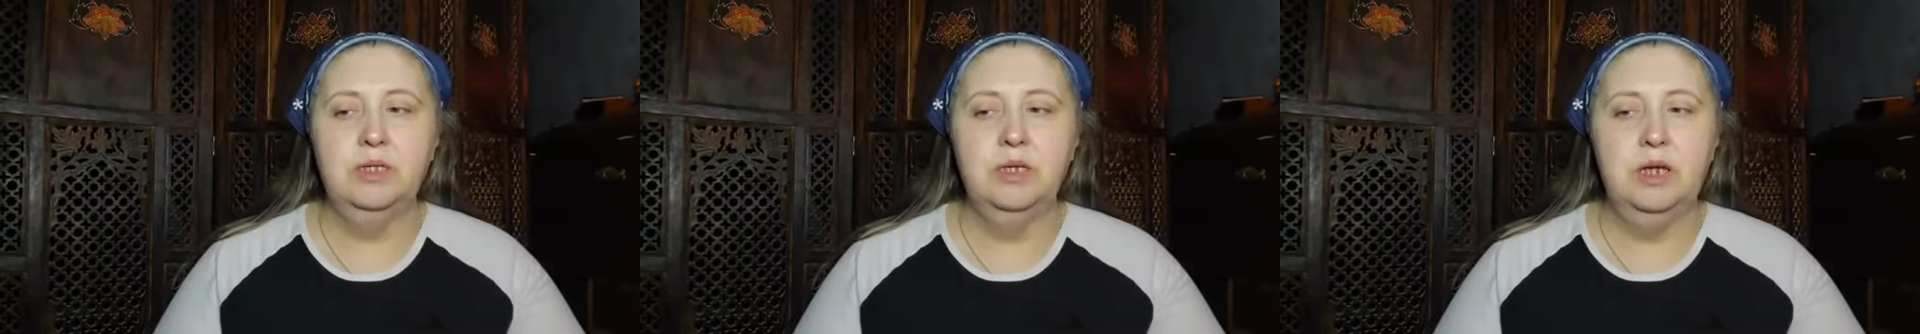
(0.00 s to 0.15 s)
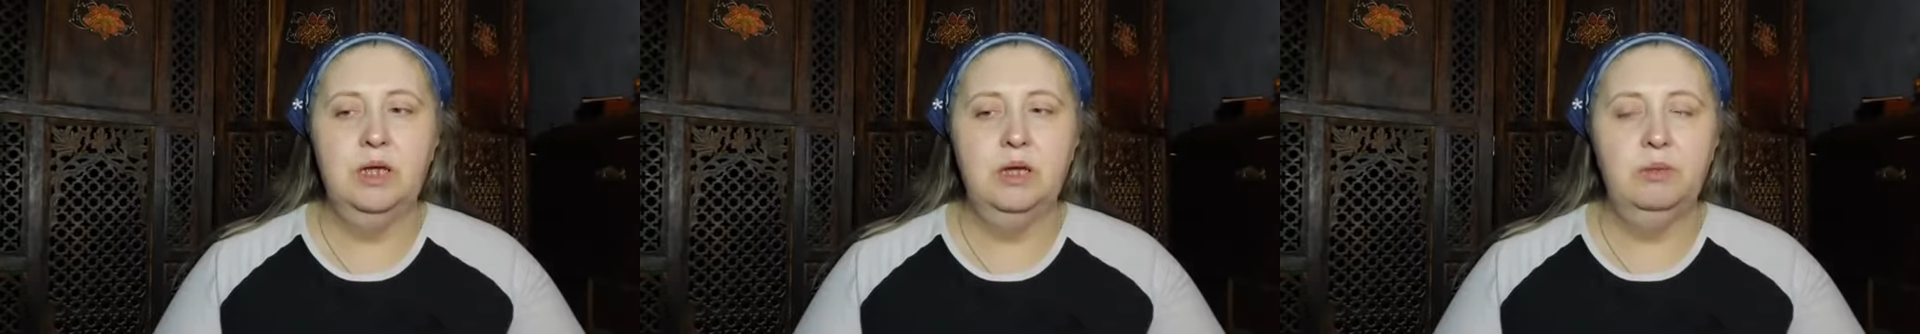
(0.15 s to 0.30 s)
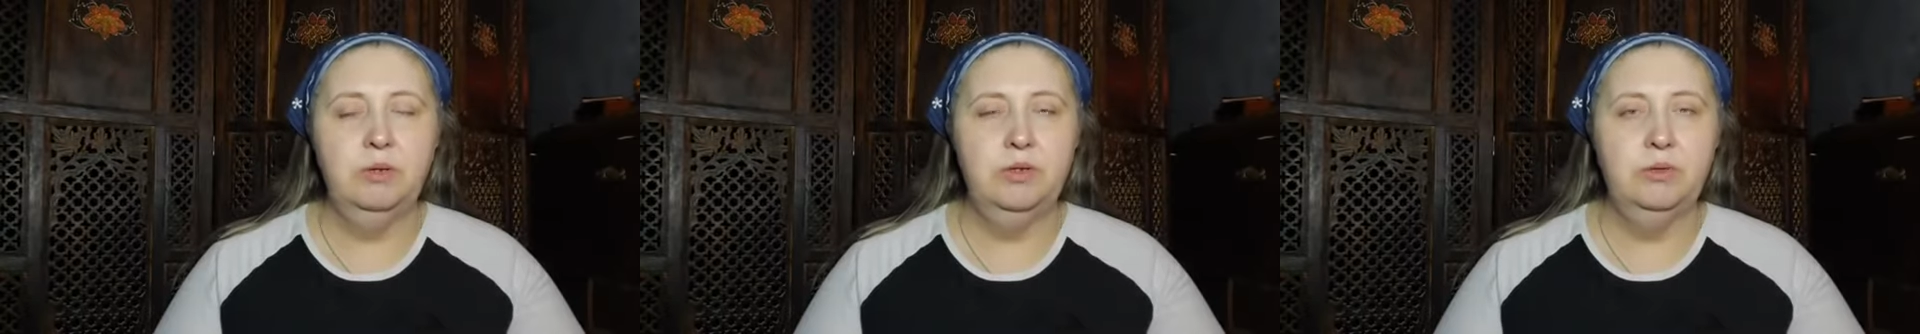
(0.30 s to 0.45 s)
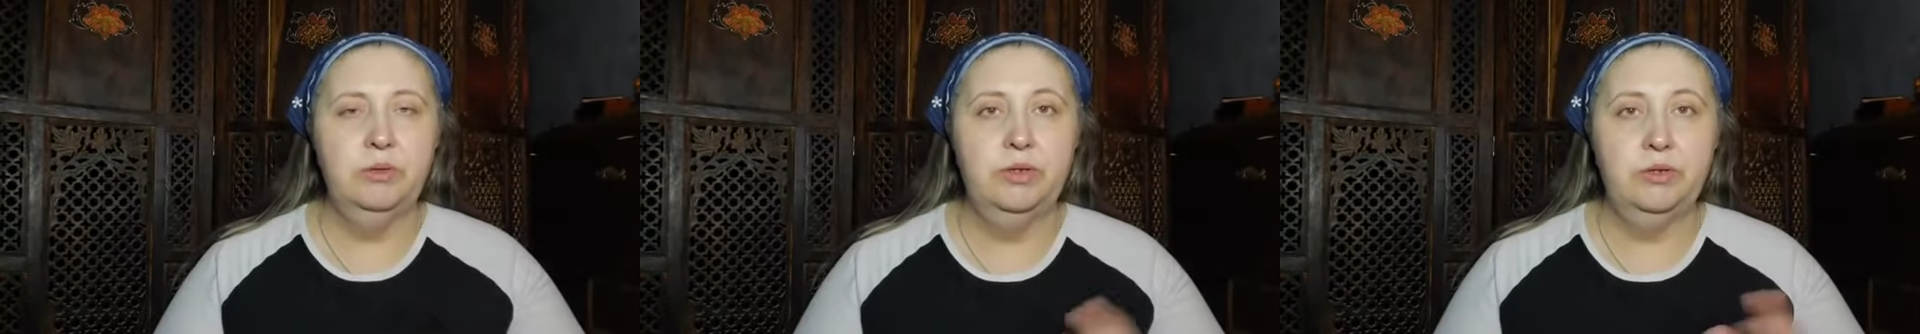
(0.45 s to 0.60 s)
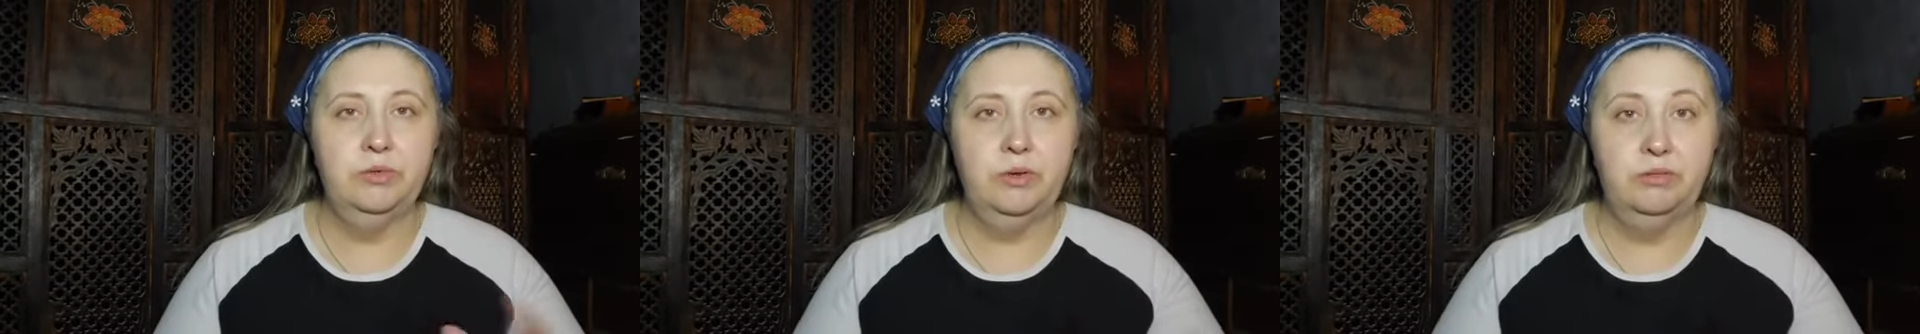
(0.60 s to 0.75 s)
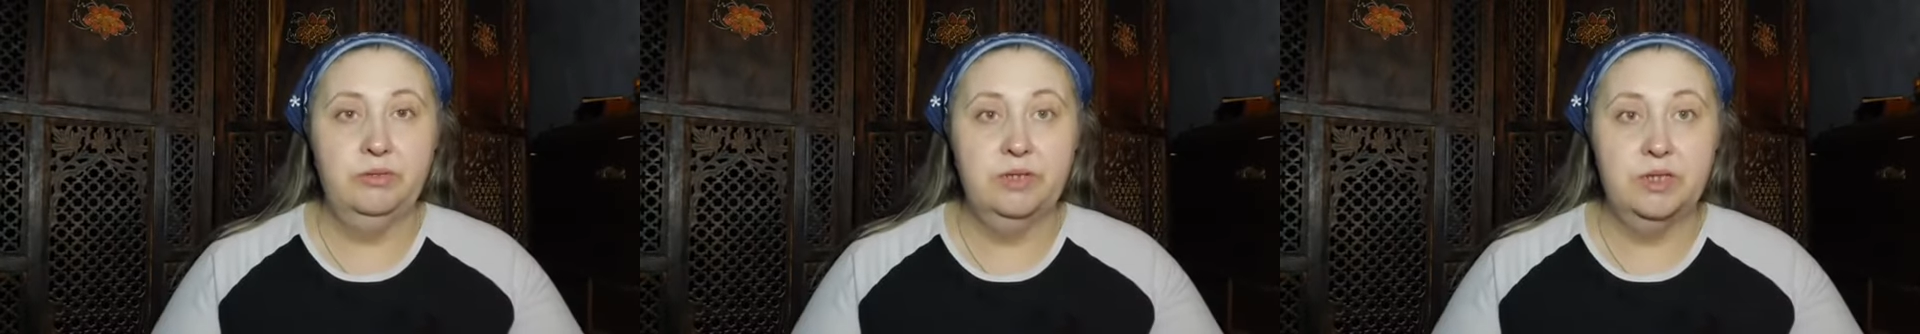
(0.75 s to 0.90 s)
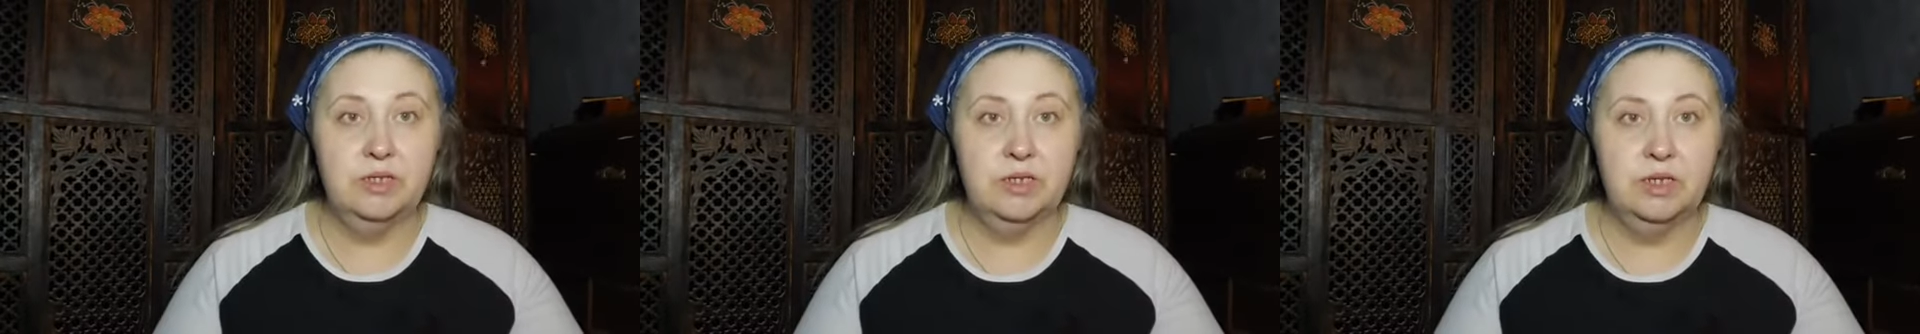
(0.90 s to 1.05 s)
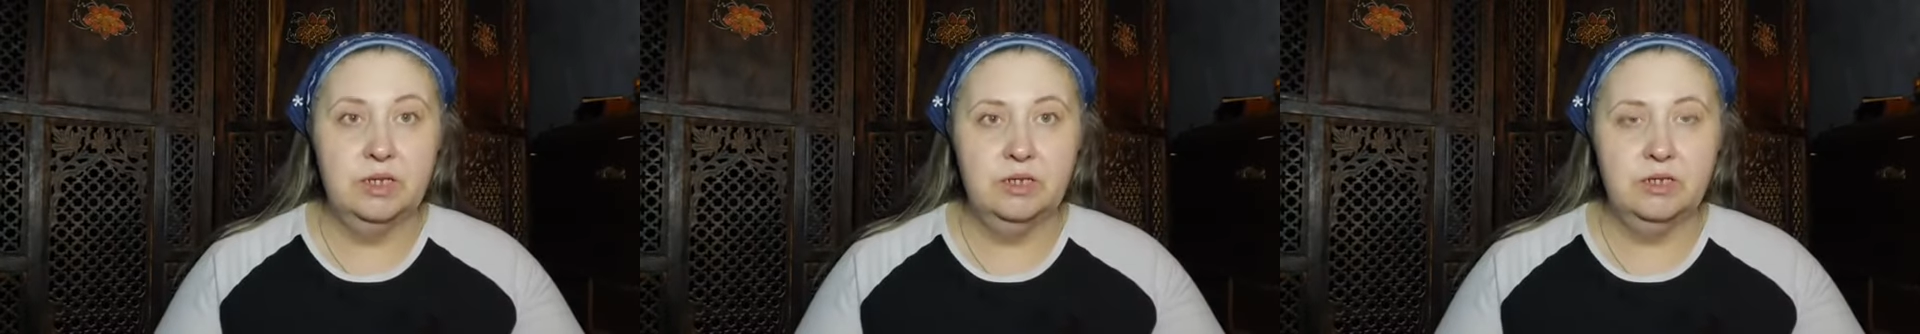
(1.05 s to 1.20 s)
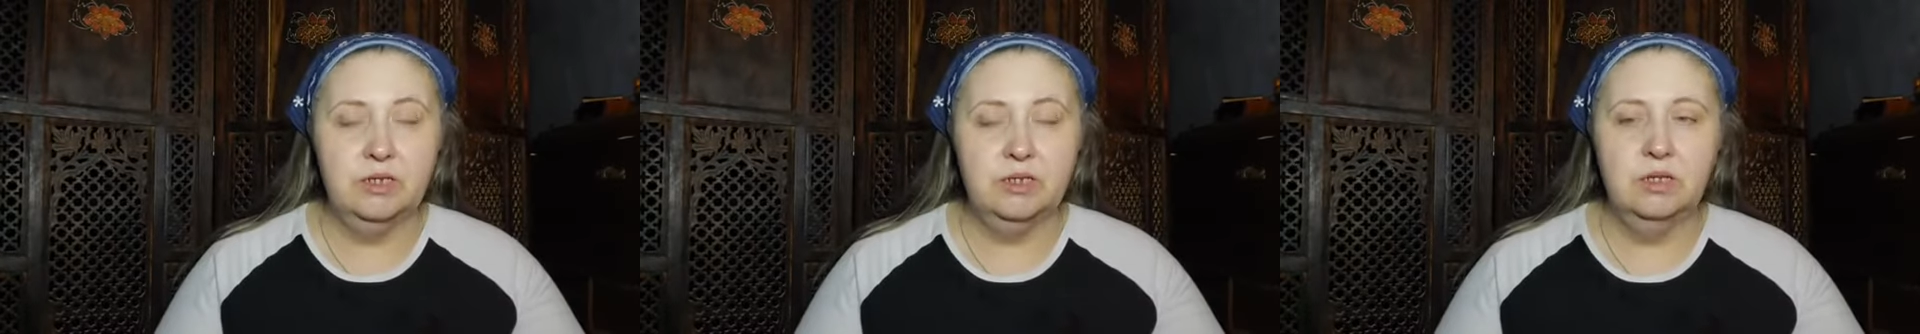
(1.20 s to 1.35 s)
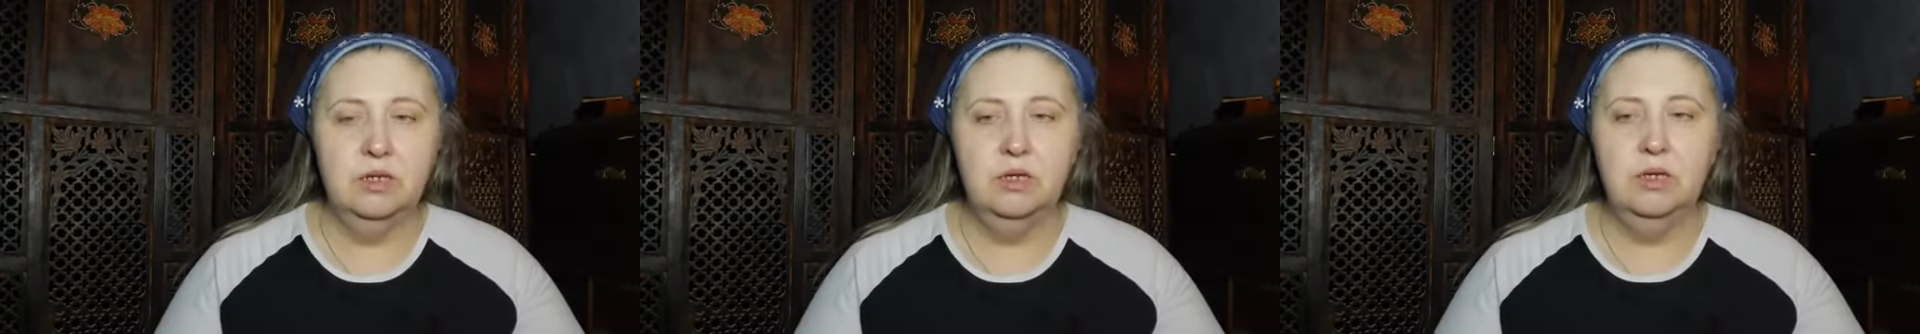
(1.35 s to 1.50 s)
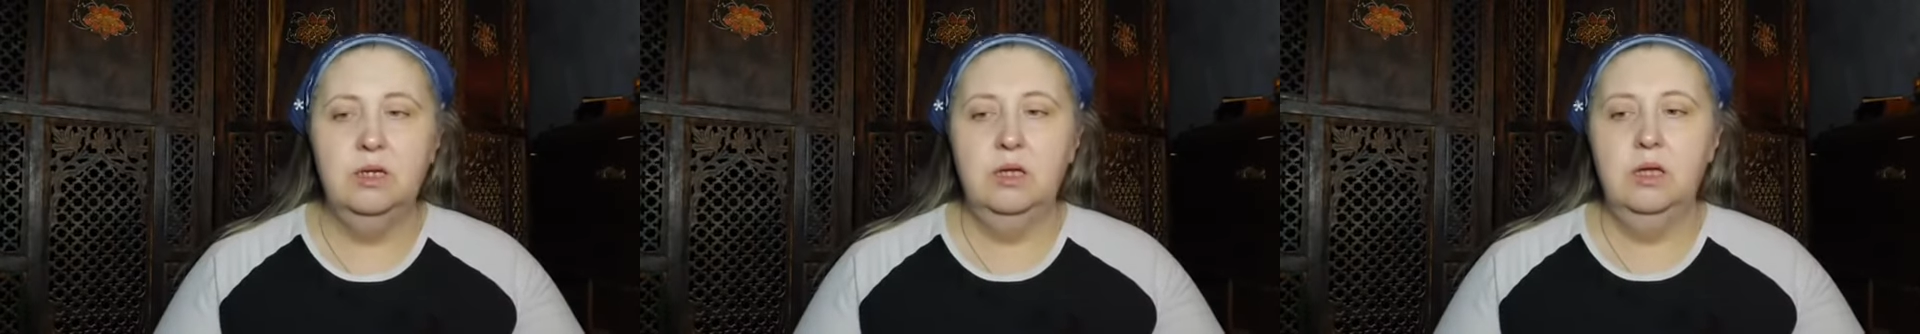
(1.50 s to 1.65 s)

today between 12 and 6.